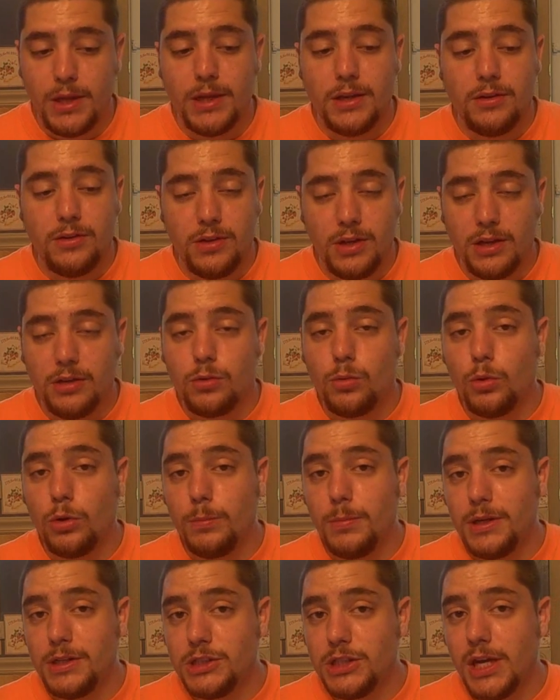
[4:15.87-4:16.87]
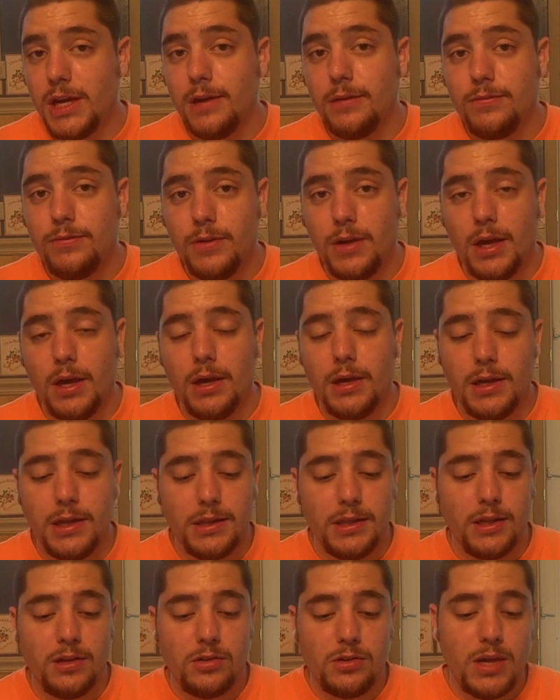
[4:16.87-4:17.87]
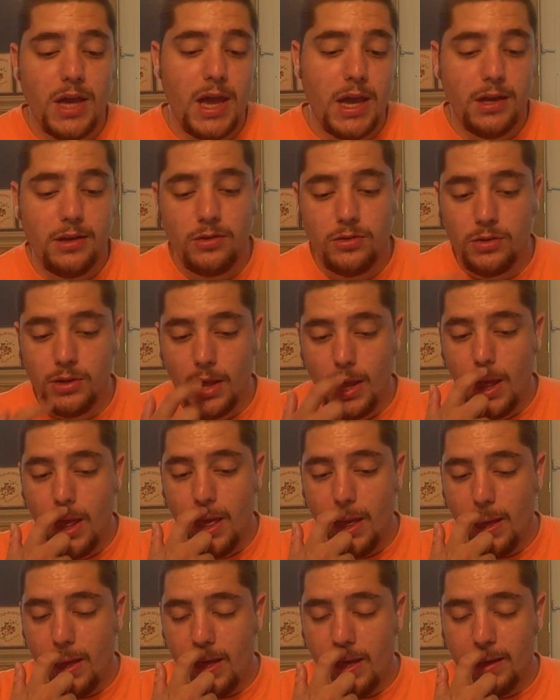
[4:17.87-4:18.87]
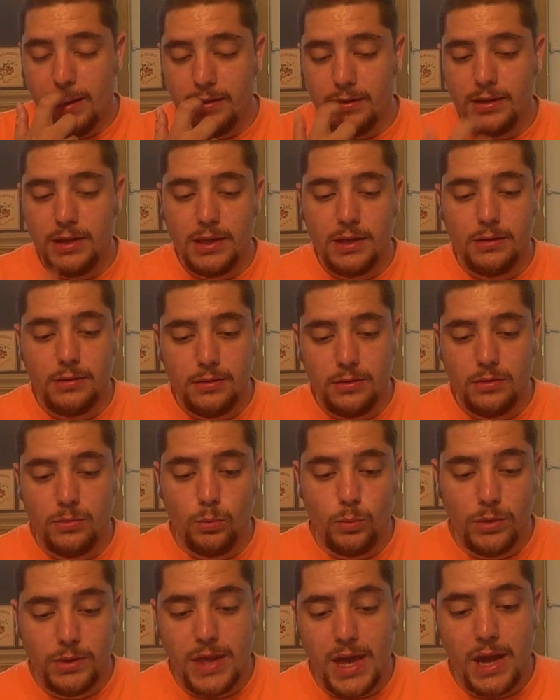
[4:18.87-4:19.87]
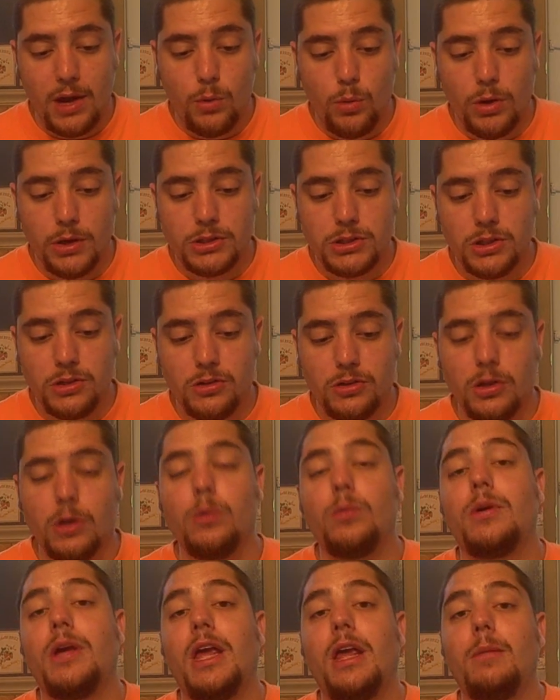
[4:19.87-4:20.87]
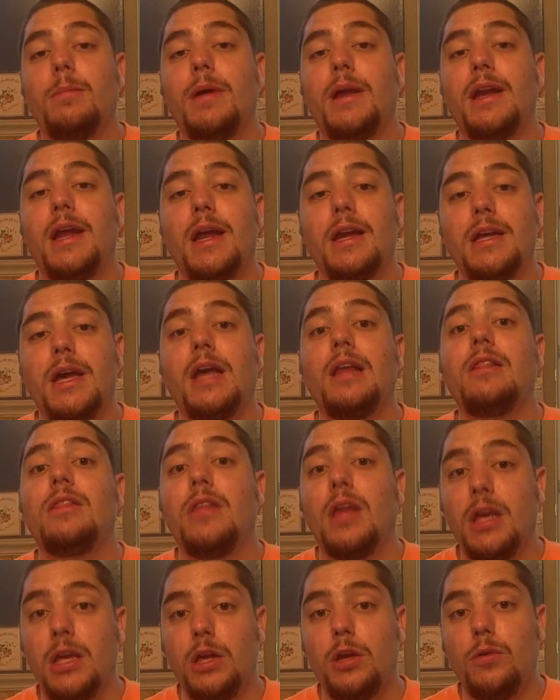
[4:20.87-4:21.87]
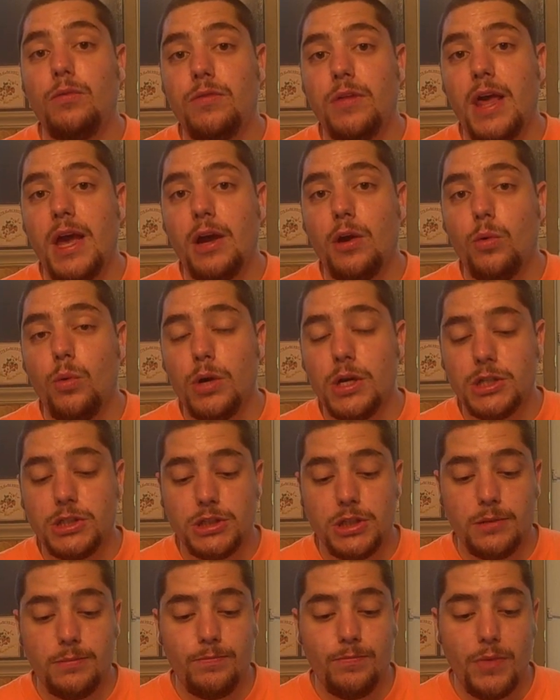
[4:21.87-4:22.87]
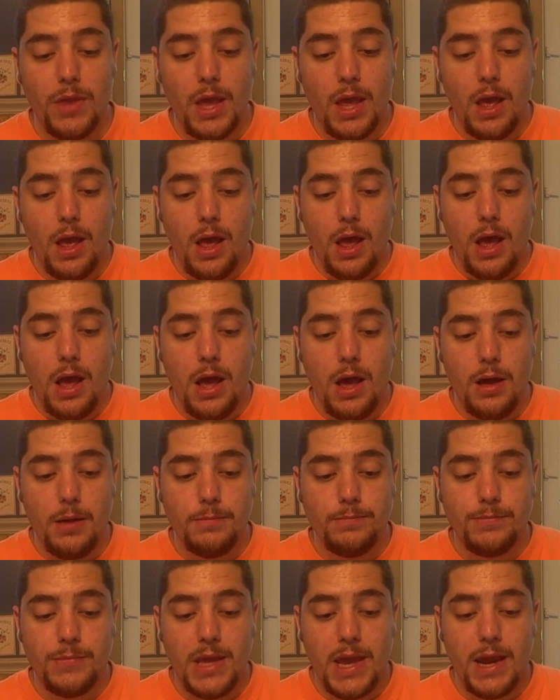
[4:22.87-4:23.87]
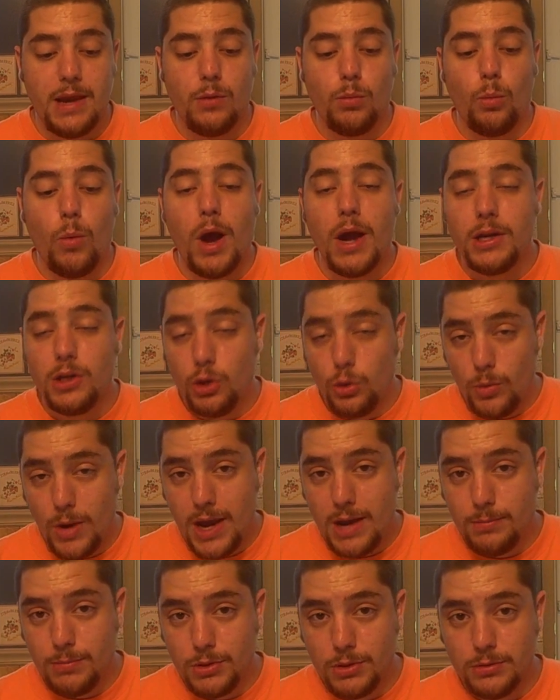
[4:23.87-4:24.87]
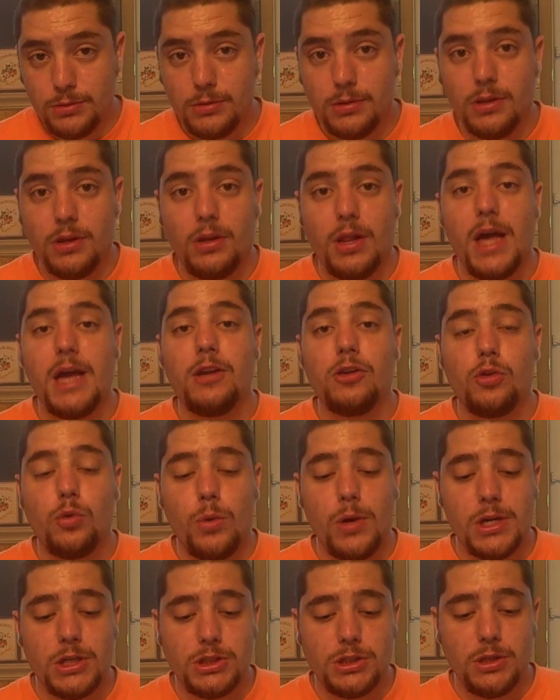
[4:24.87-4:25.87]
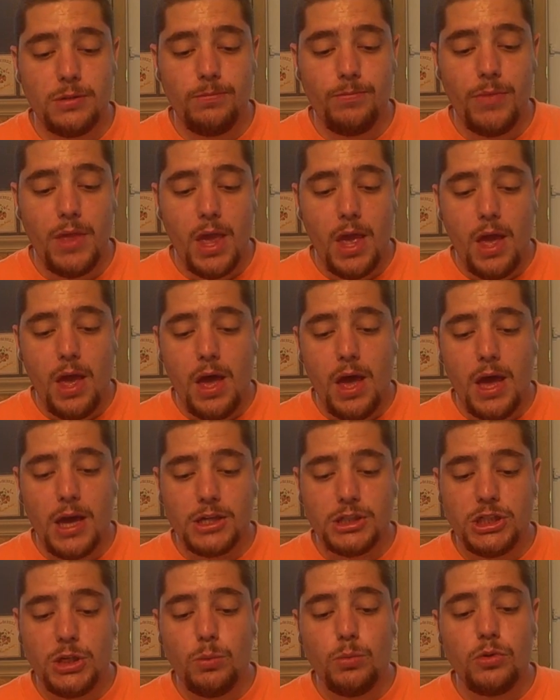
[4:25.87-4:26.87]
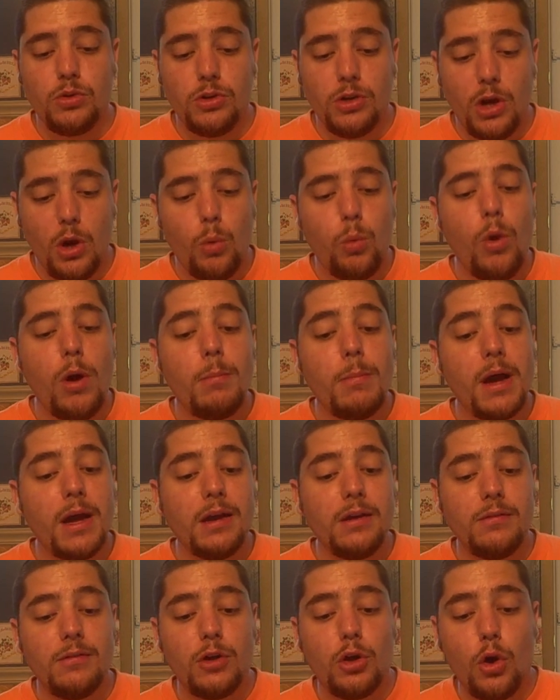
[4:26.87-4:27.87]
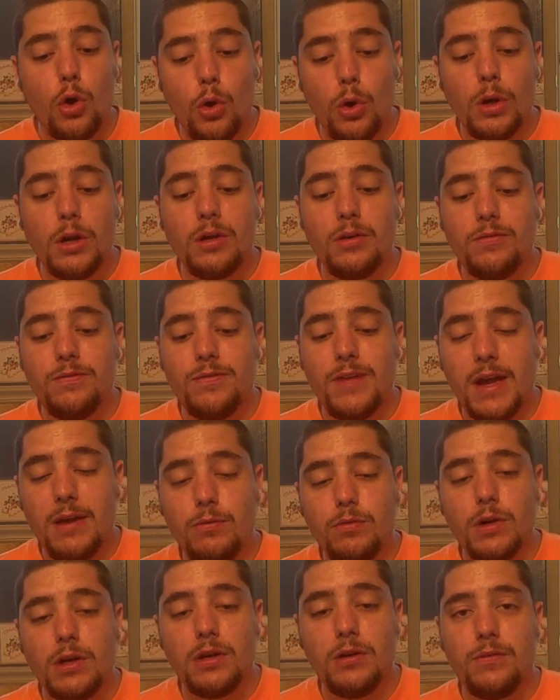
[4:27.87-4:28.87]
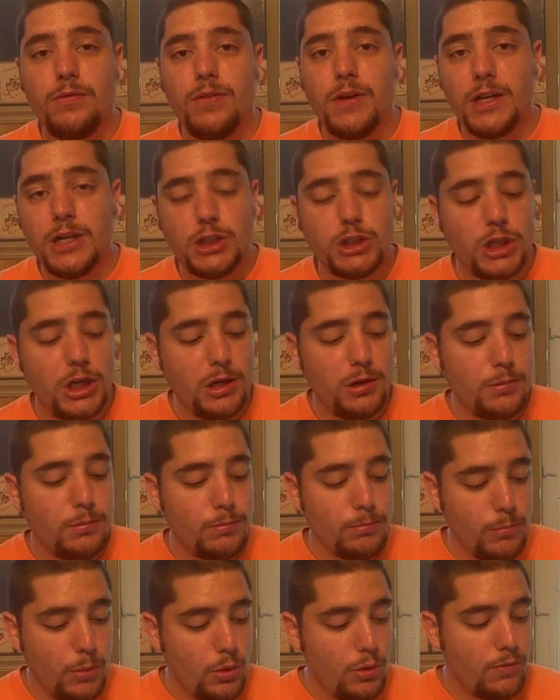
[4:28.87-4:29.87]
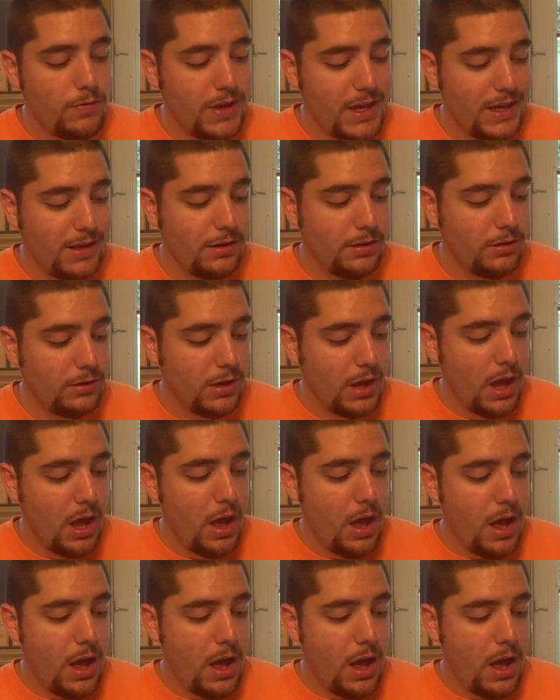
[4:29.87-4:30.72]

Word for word: it's it's going to be Jeff uh, in this case. Uh, with that question. So Kingpin88, thank you for that question. Um, and Y2 Amber, the last question, uh, she wants to know what my current favorite finishing move is.